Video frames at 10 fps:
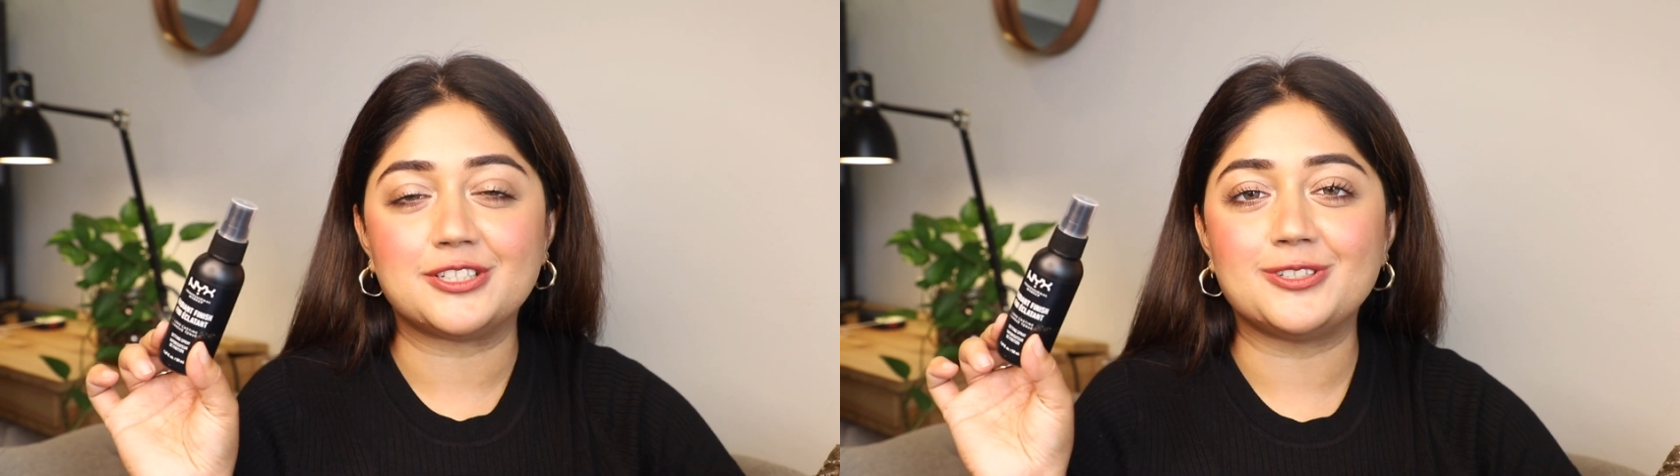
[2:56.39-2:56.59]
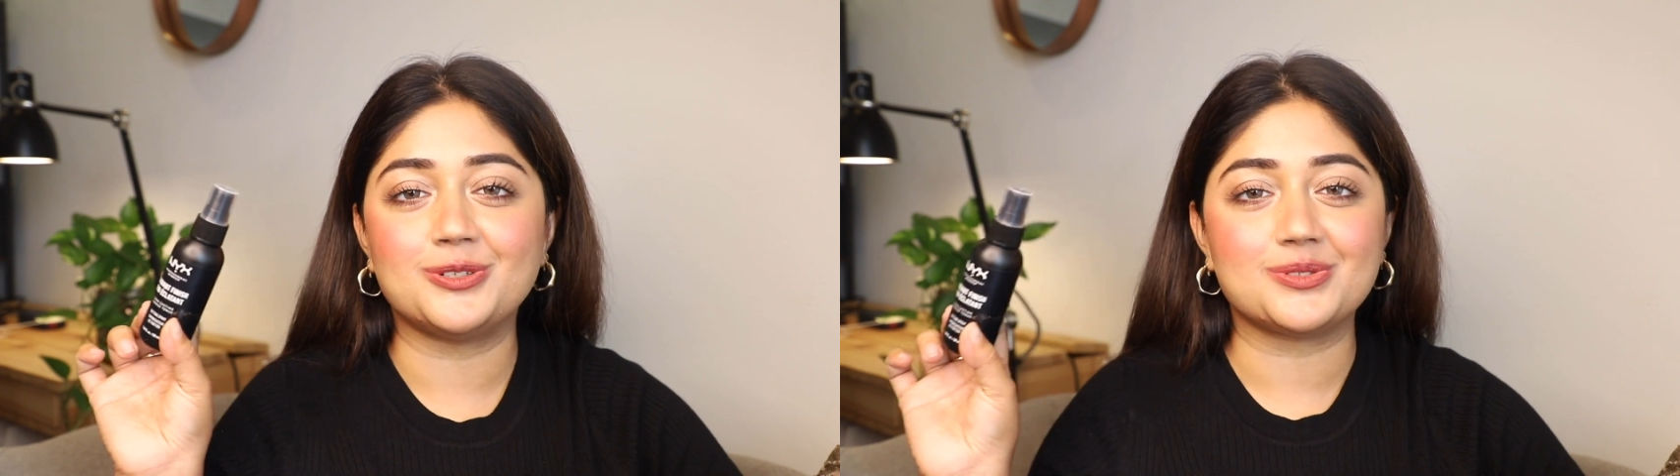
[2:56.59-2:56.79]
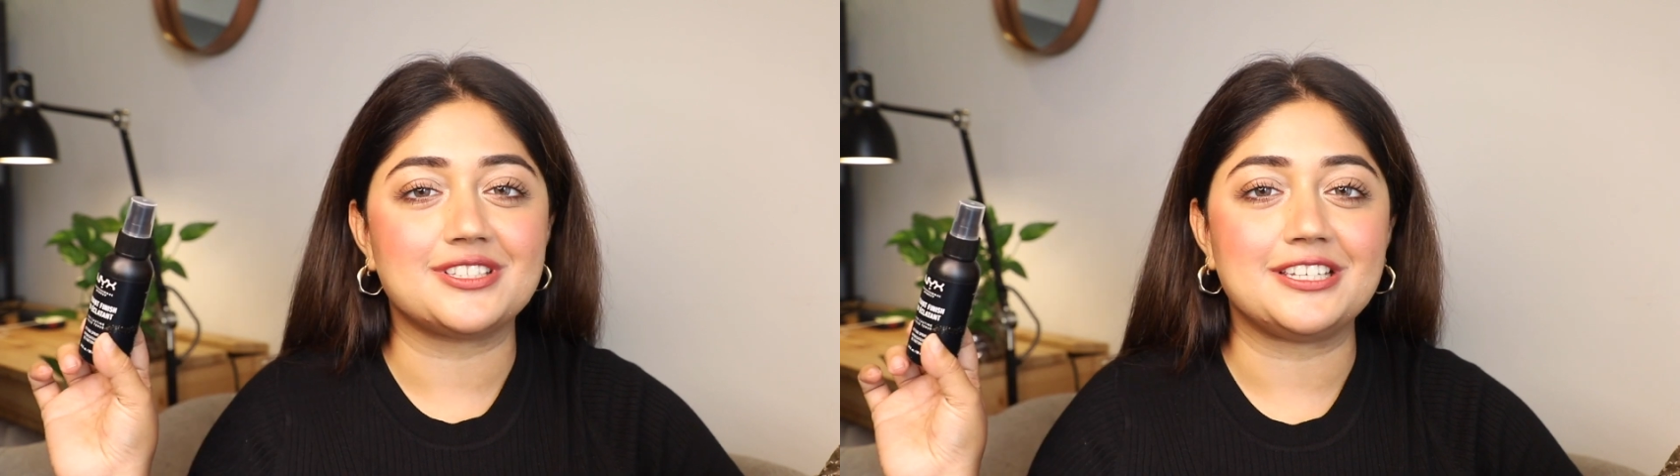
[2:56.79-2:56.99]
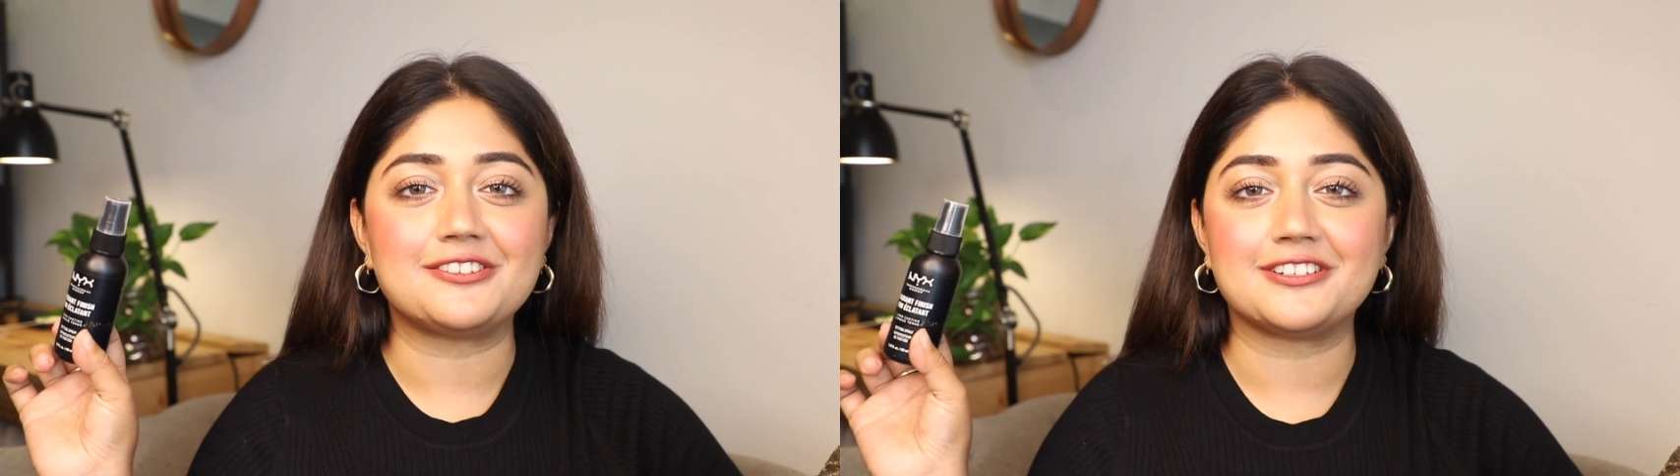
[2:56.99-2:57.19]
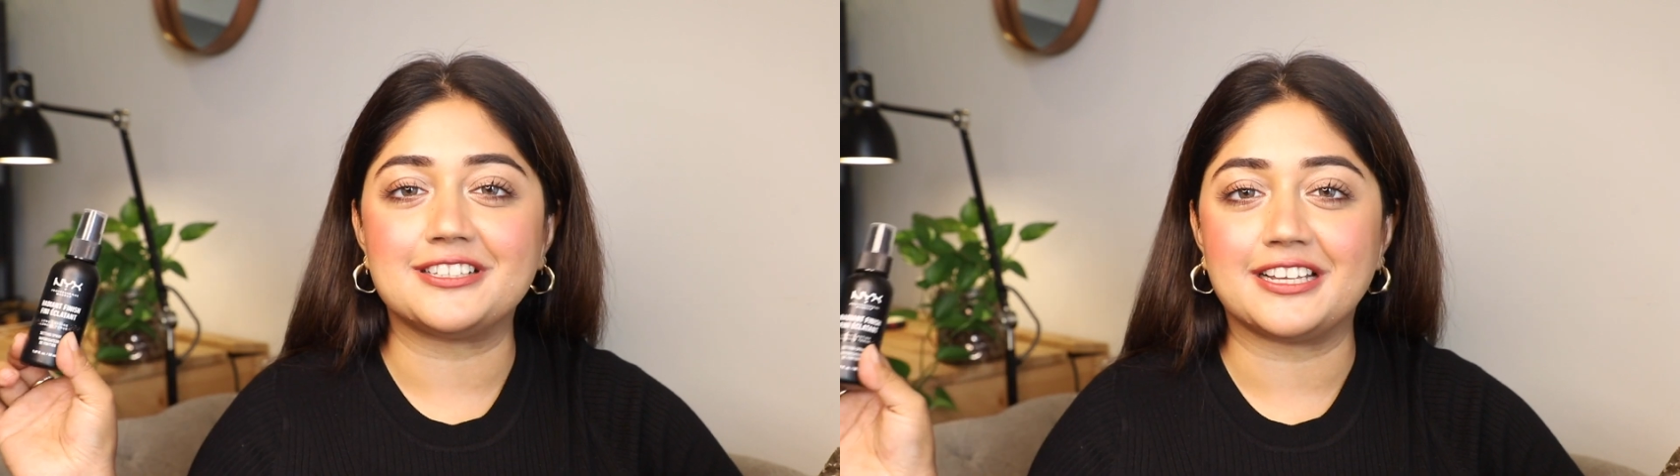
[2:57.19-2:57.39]
It's no
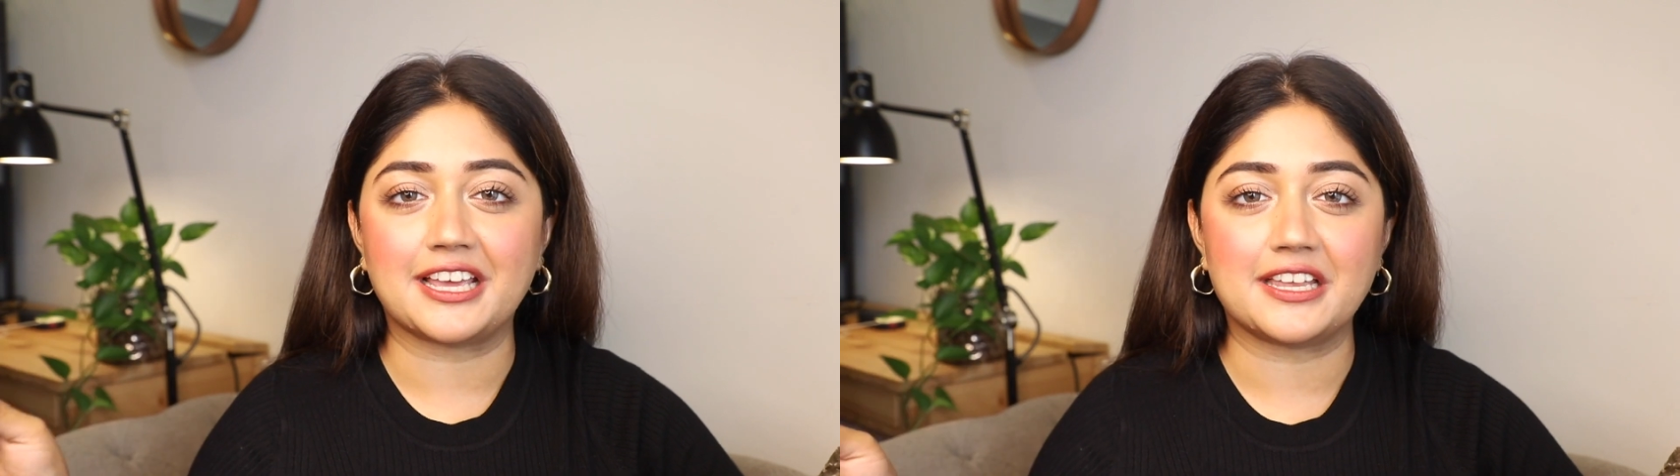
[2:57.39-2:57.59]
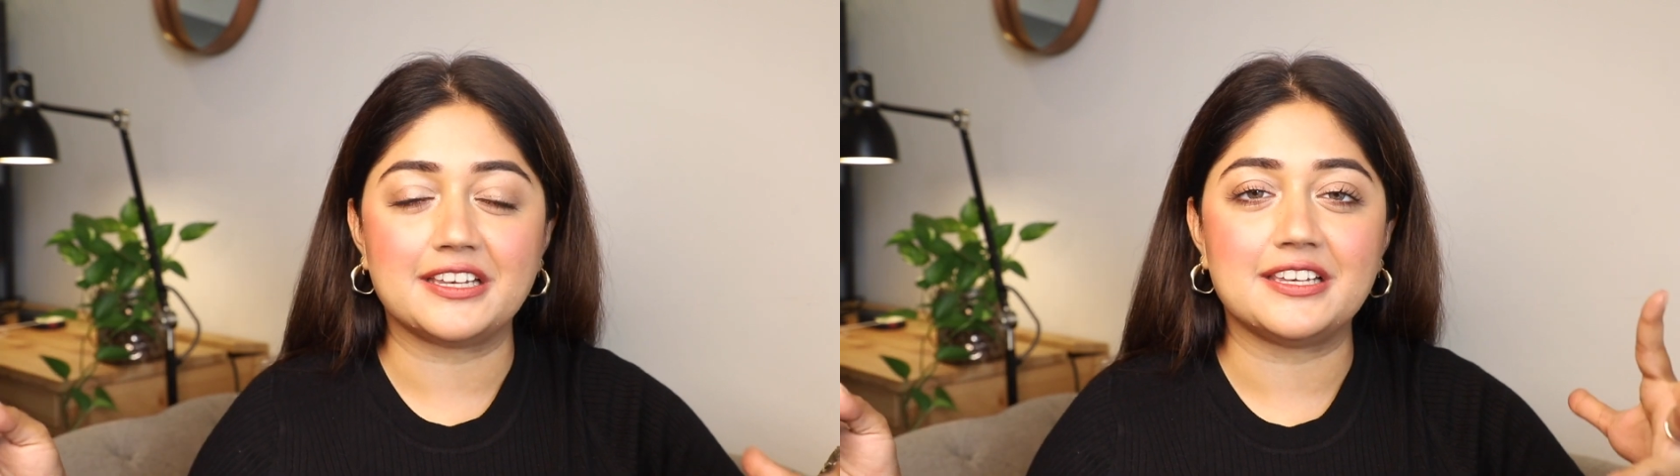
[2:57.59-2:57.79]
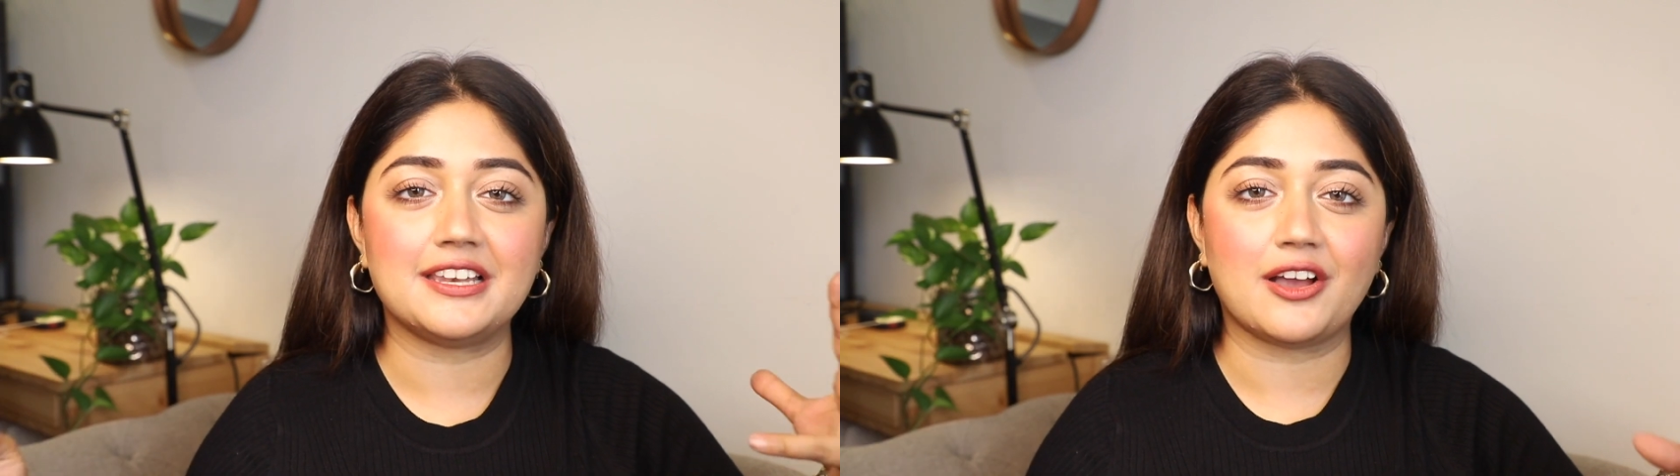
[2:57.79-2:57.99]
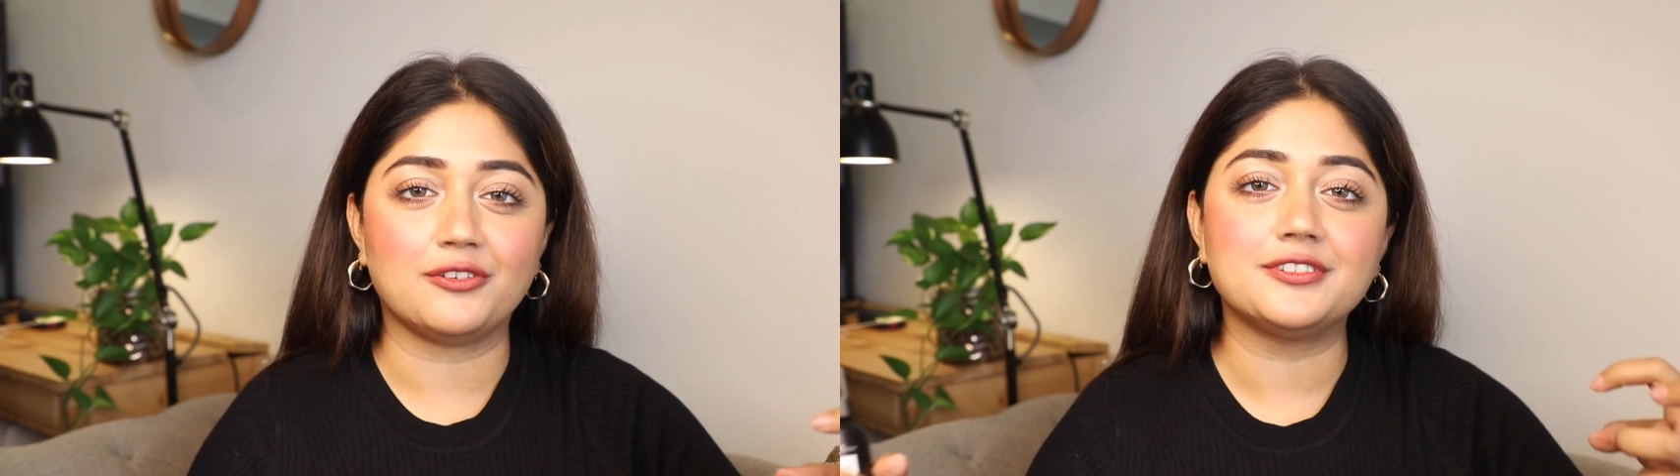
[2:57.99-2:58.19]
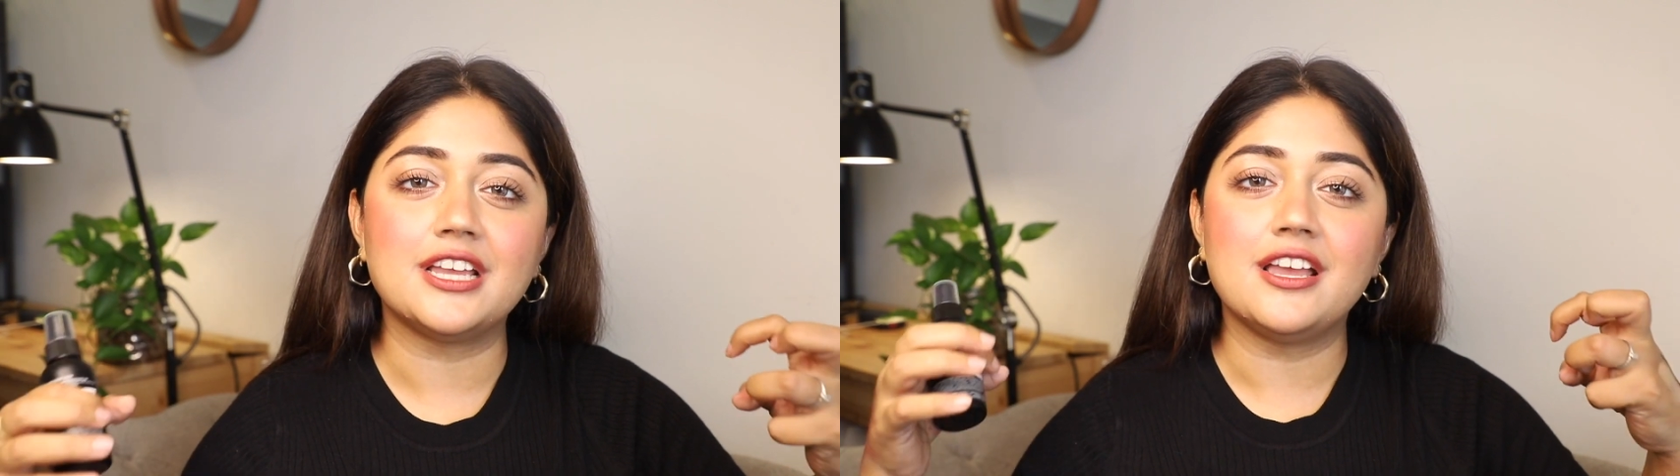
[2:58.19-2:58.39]
secret that I love